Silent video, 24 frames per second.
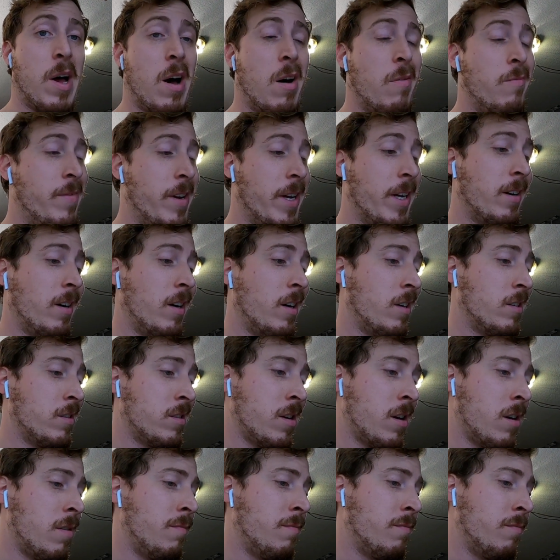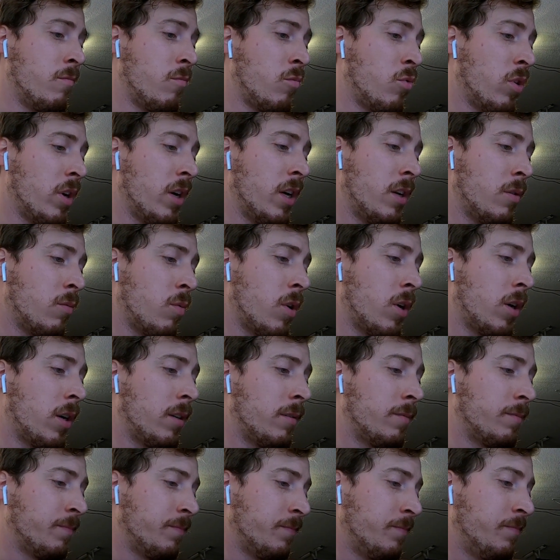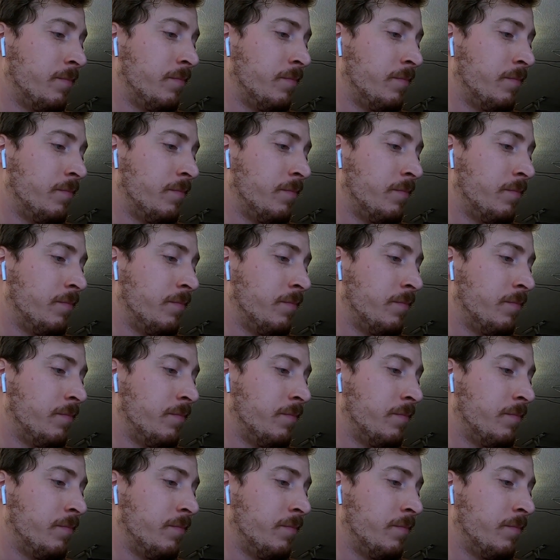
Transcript: I'll figure out something. We'll get it working.